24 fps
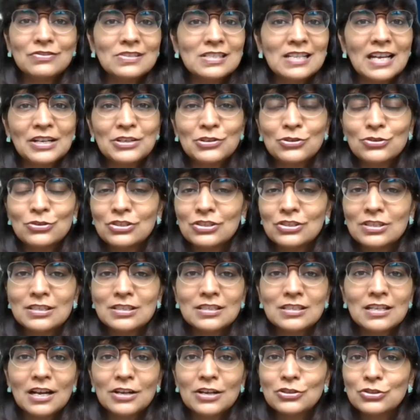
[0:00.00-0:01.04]
of statutory
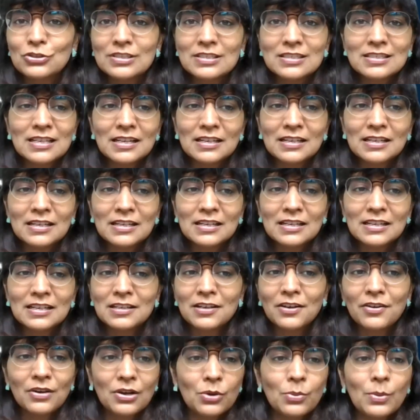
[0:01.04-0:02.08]
deductions that
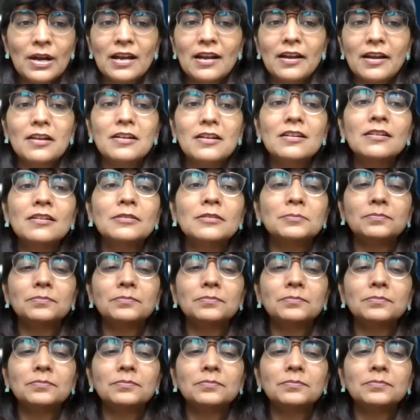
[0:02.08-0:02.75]
are required.